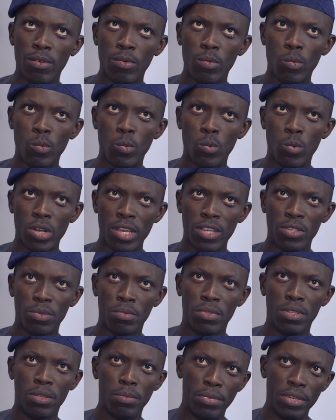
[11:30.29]
What has
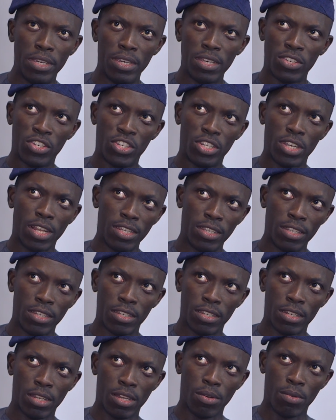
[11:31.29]
been the biggest
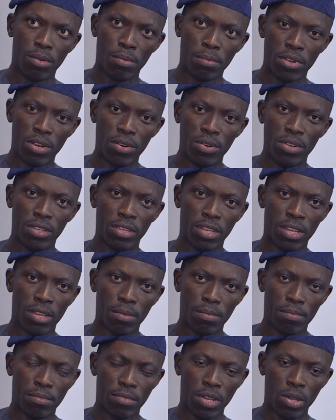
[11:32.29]
challenge in our marriage?
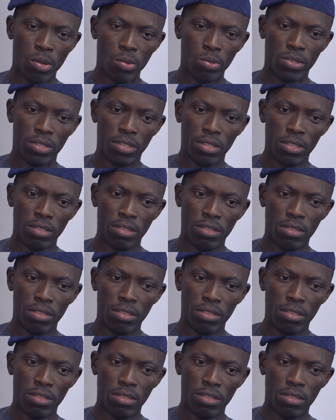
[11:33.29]
I would say